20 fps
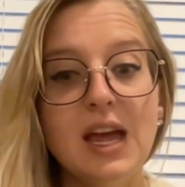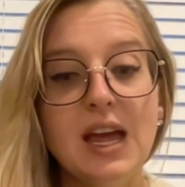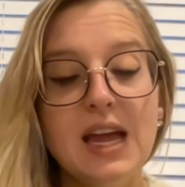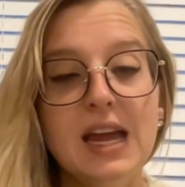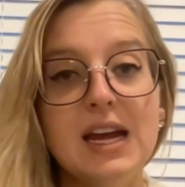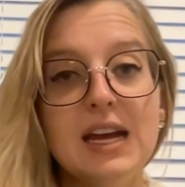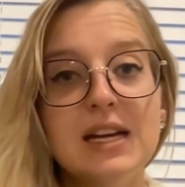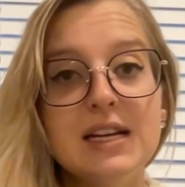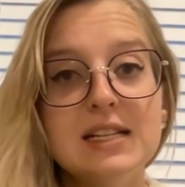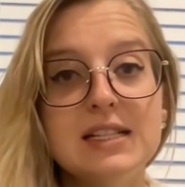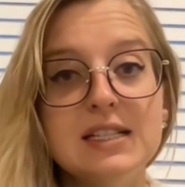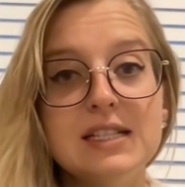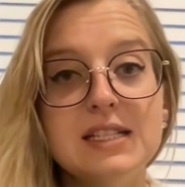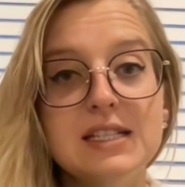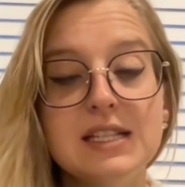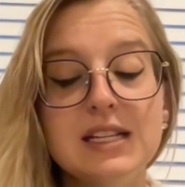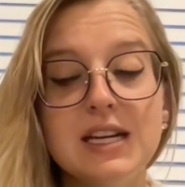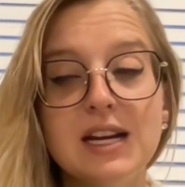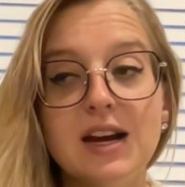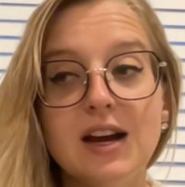
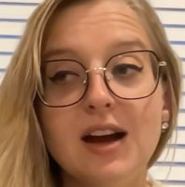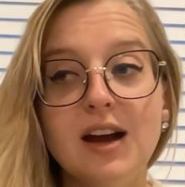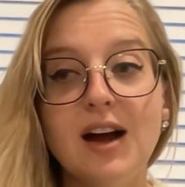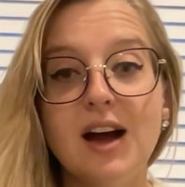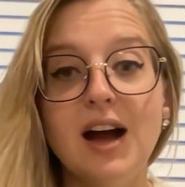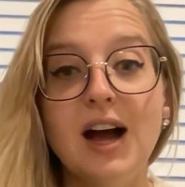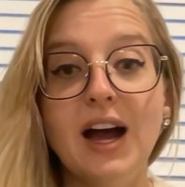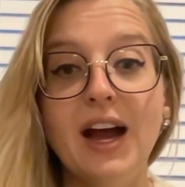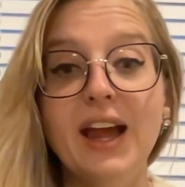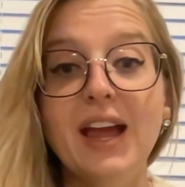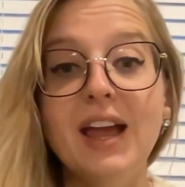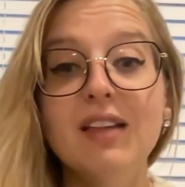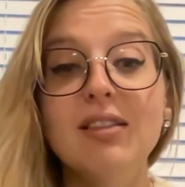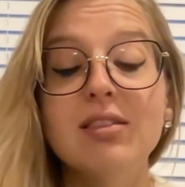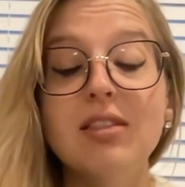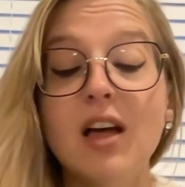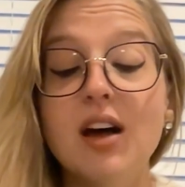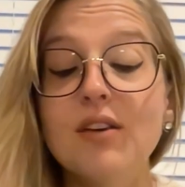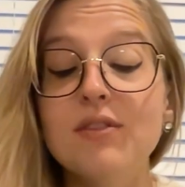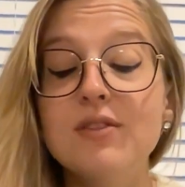and I
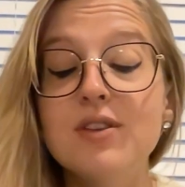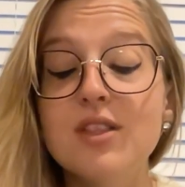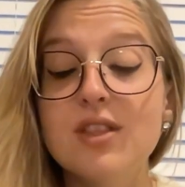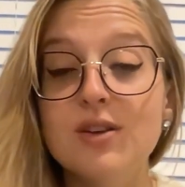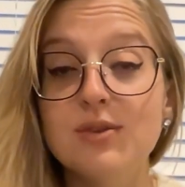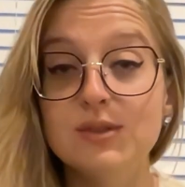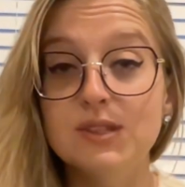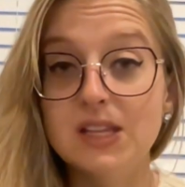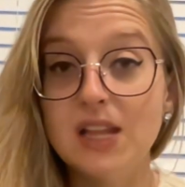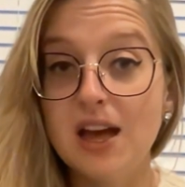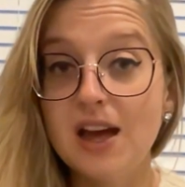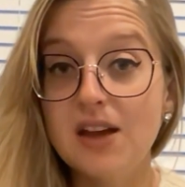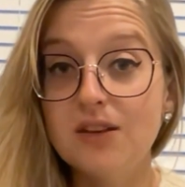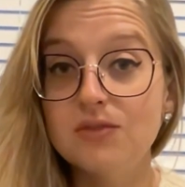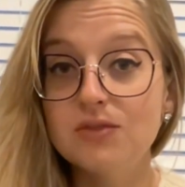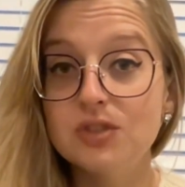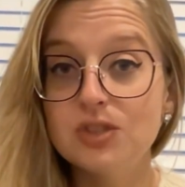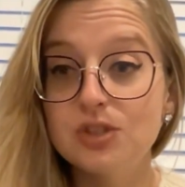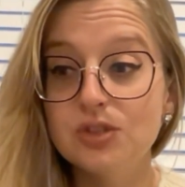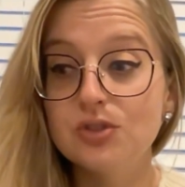loved those
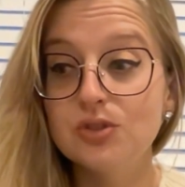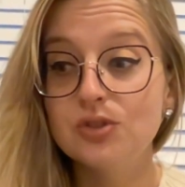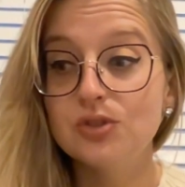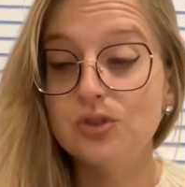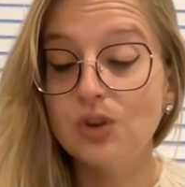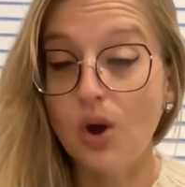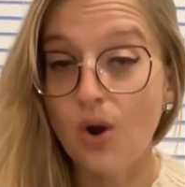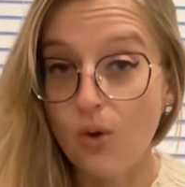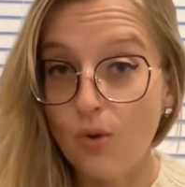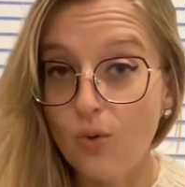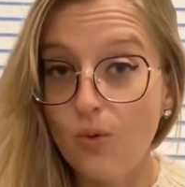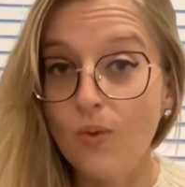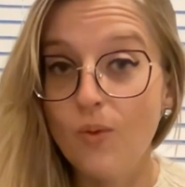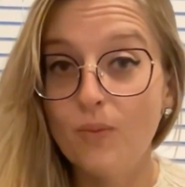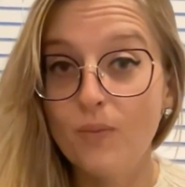lives so